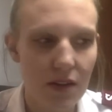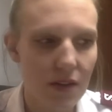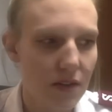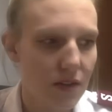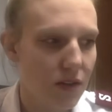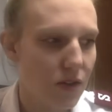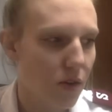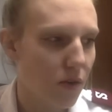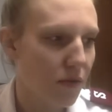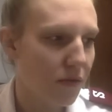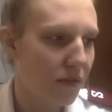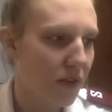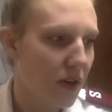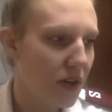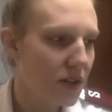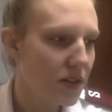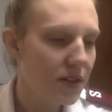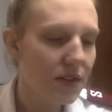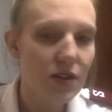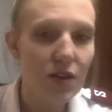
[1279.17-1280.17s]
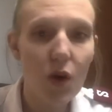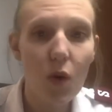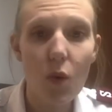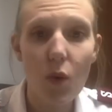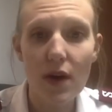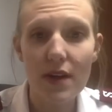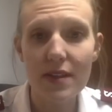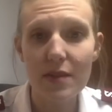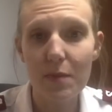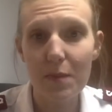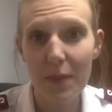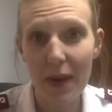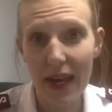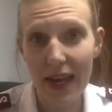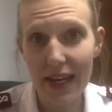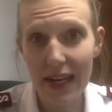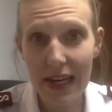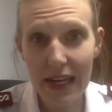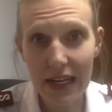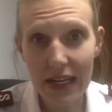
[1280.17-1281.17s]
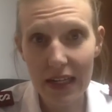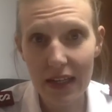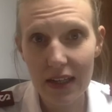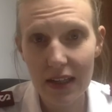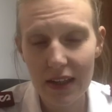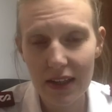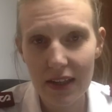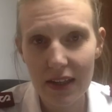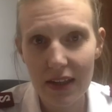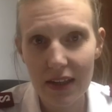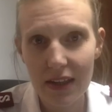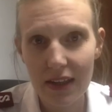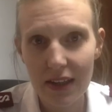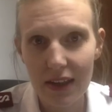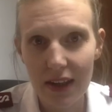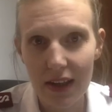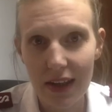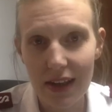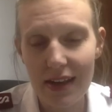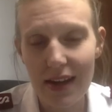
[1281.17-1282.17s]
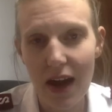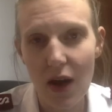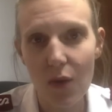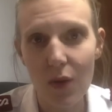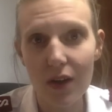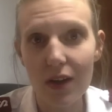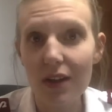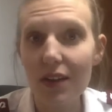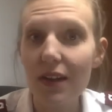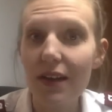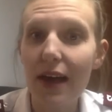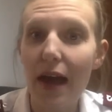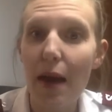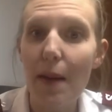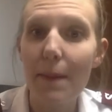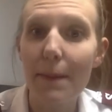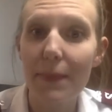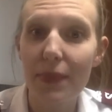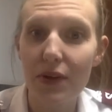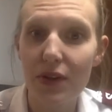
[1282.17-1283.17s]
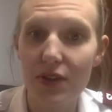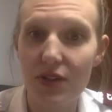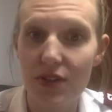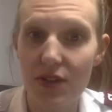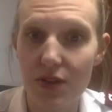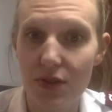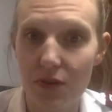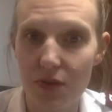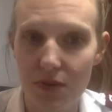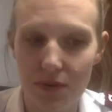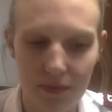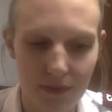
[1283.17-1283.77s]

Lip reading: So first was panic, and now we're going to look at pursuit.